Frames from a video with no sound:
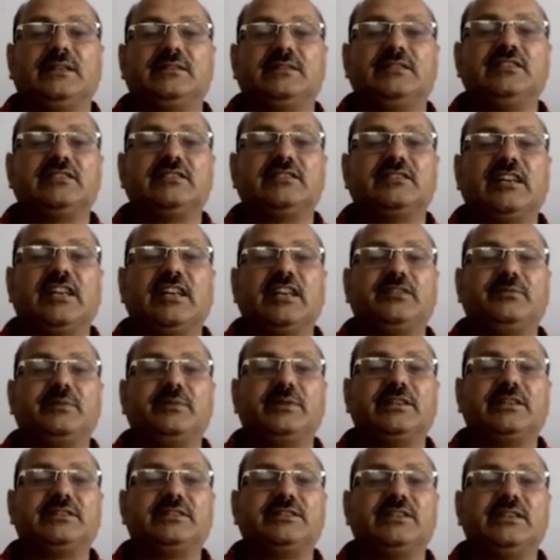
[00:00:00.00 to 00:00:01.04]
This
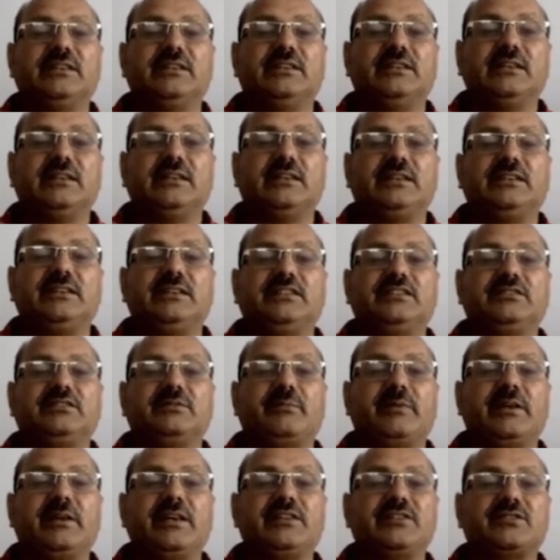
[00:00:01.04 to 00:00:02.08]
classification is
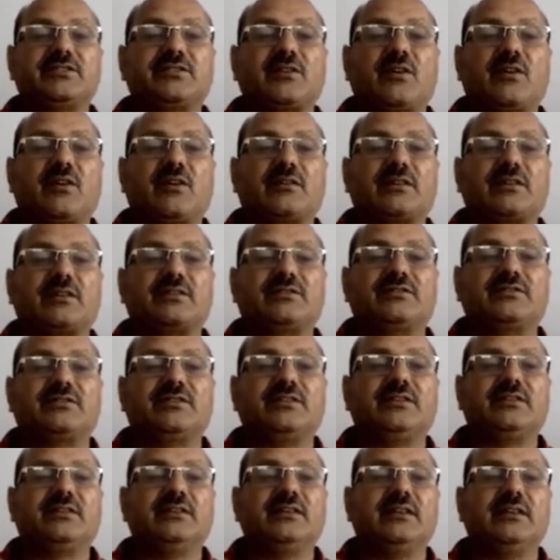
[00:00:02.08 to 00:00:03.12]
based on
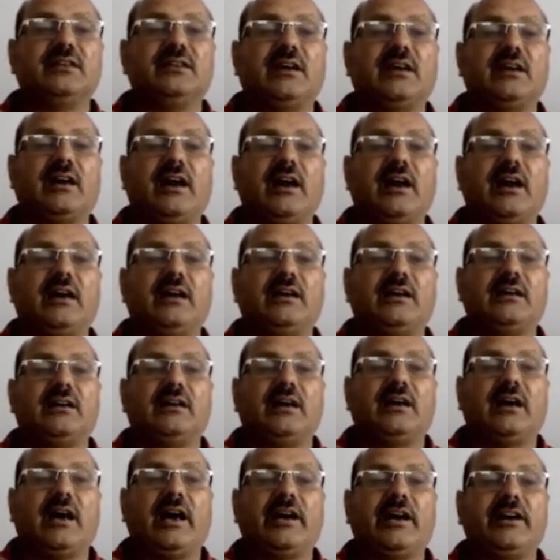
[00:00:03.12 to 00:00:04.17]
single
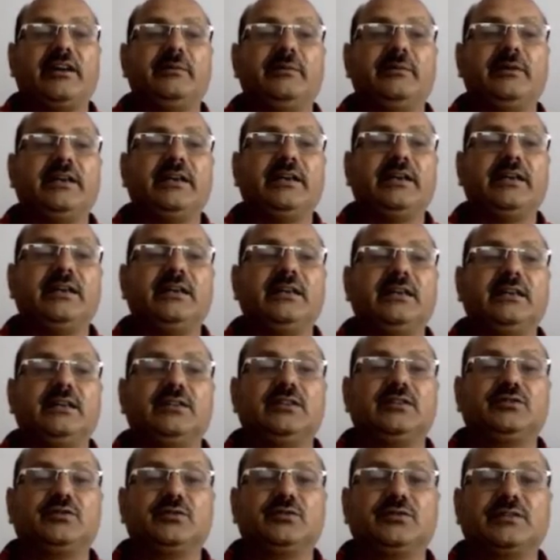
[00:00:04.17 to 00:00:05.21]
arbitrary
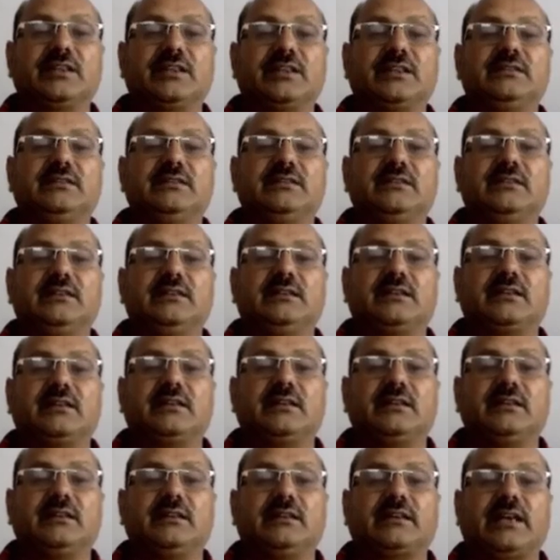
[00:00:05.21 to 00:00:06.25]
chosen
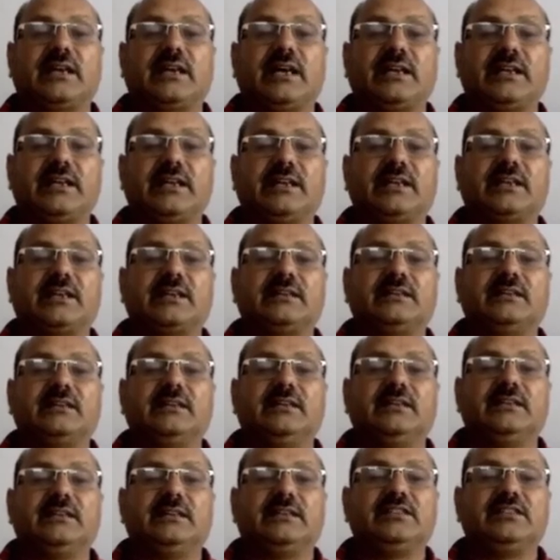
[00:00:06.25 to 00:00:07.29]
criterion
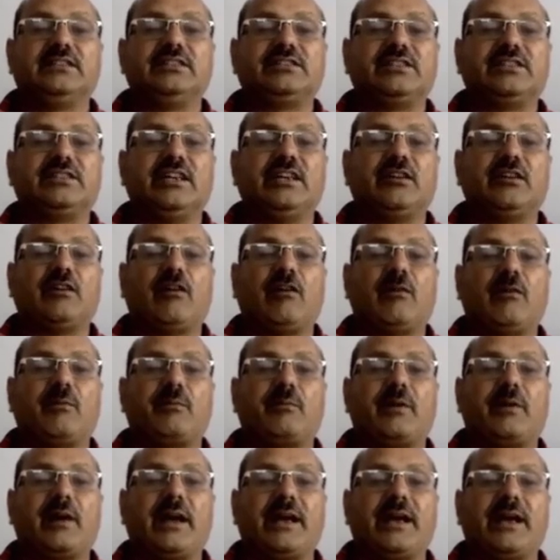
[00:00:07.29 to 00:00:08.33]
instead
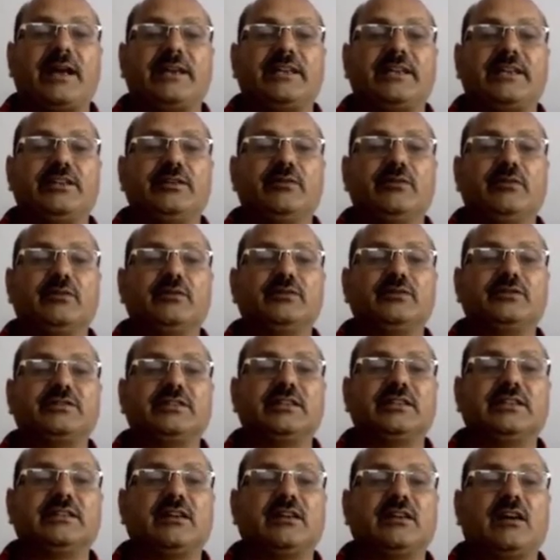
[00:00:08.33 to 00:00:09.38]
of an
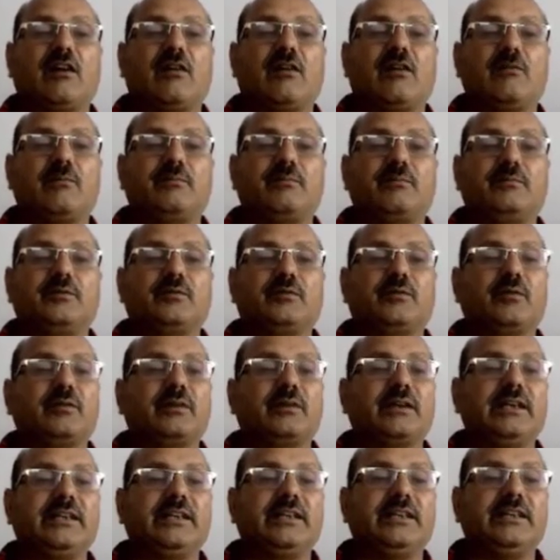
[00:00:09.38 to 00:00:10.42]
evolution of
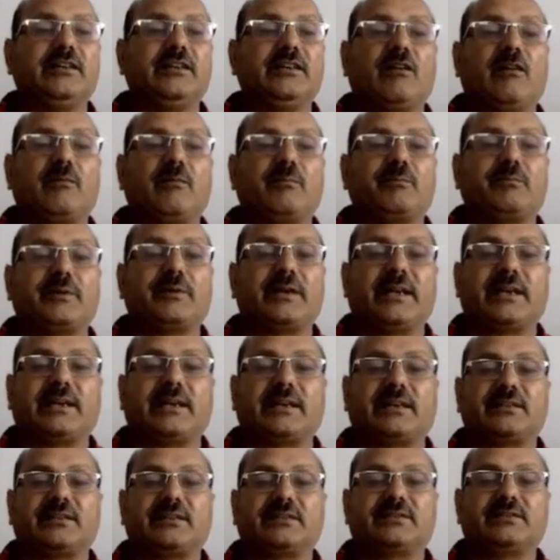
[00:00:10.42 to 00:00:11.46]
totality of
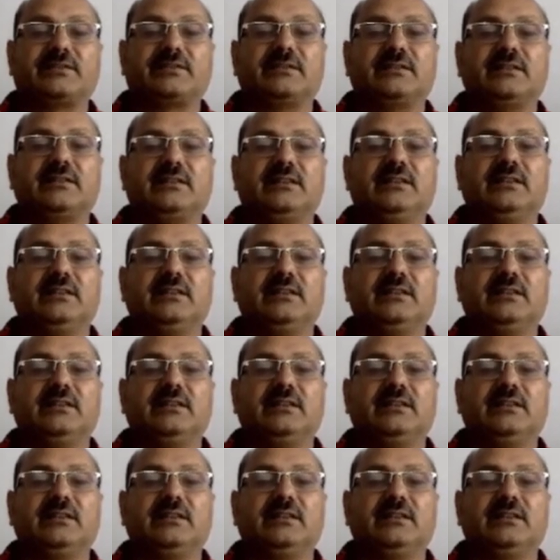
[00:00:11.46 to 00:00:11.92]
characters.